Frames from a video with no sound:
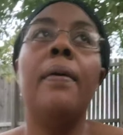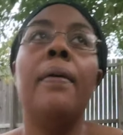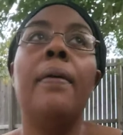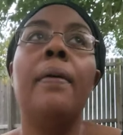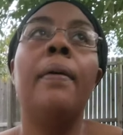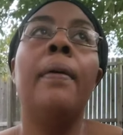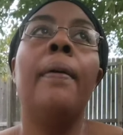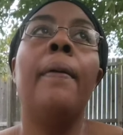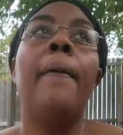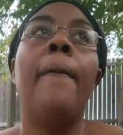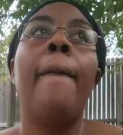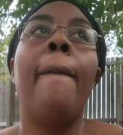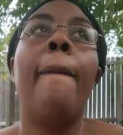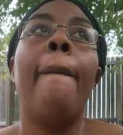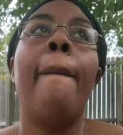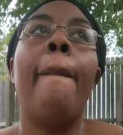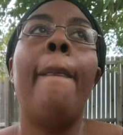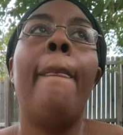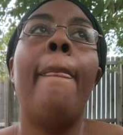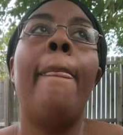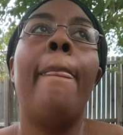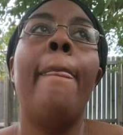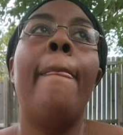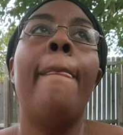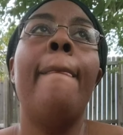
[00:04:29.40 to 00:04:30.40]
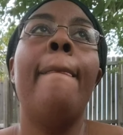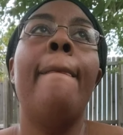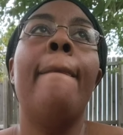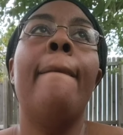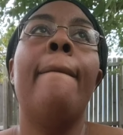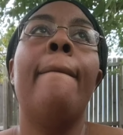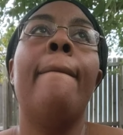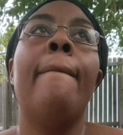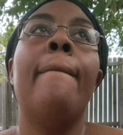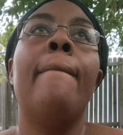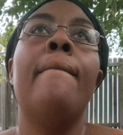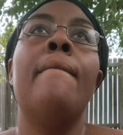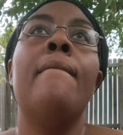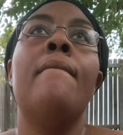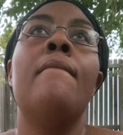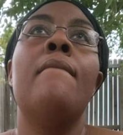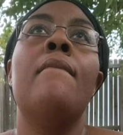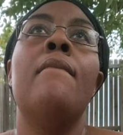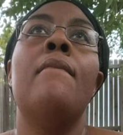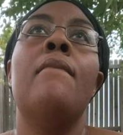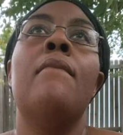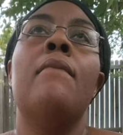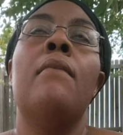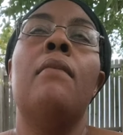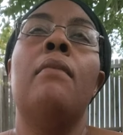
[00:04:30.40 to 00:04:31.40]

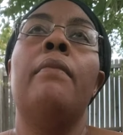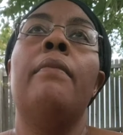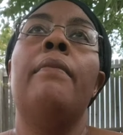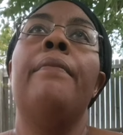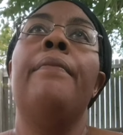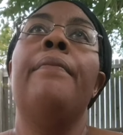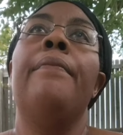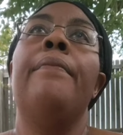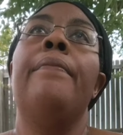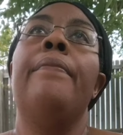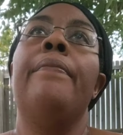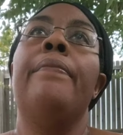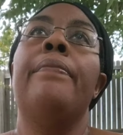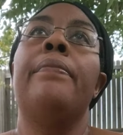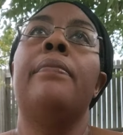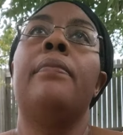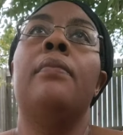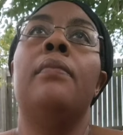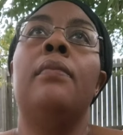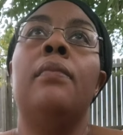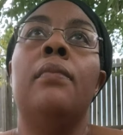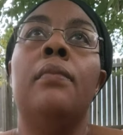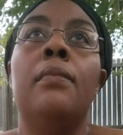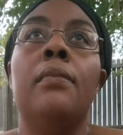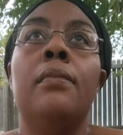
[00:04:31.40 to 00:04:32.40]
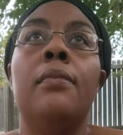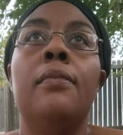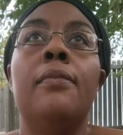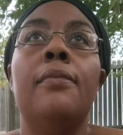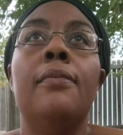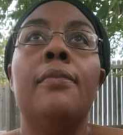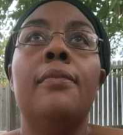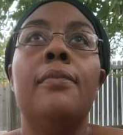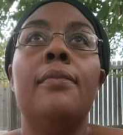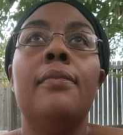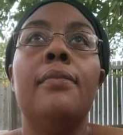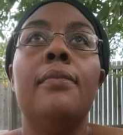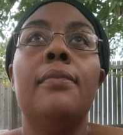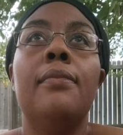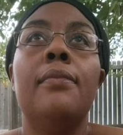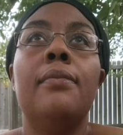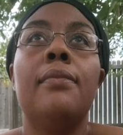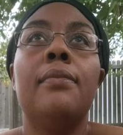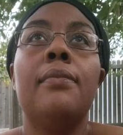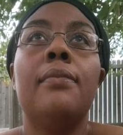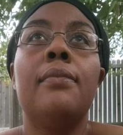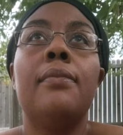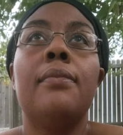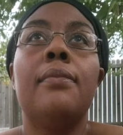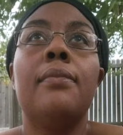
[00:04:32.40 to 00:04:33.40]

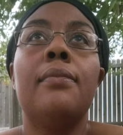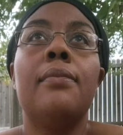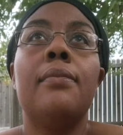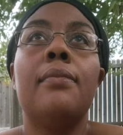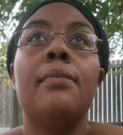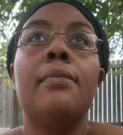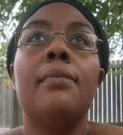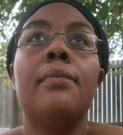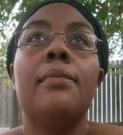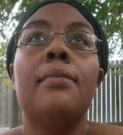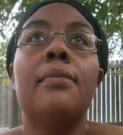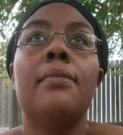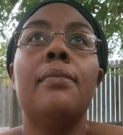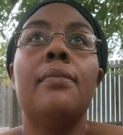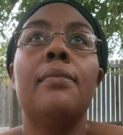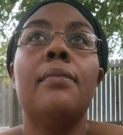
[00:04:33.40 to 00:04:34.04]
Nobody speaks.